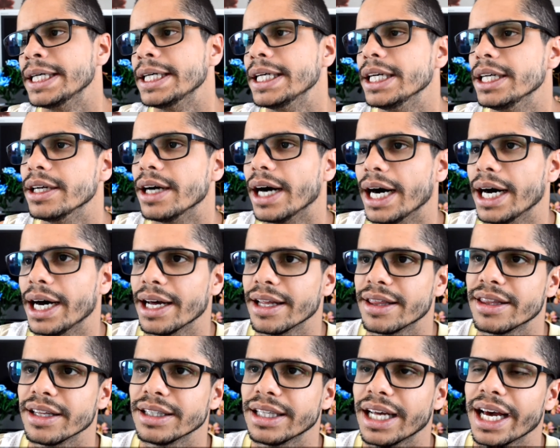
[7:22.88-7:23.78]
you know, I
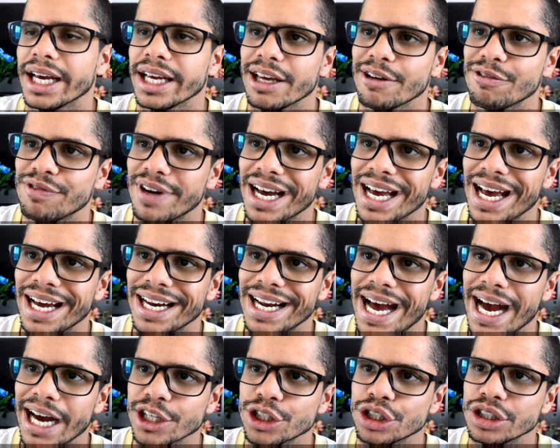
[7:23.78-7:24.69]
think like if I had
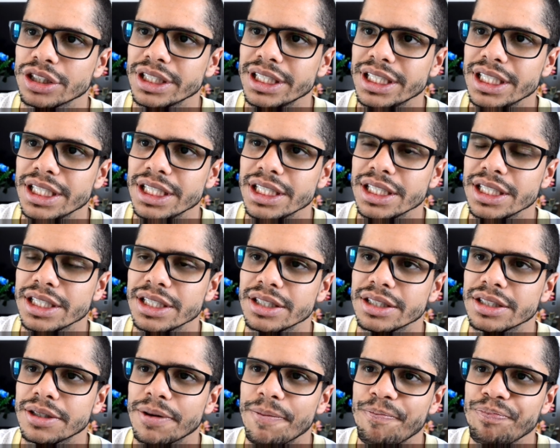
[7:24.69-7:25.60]

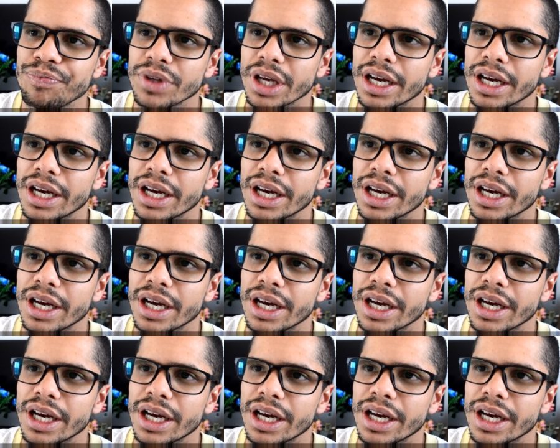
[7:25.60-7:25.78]
actually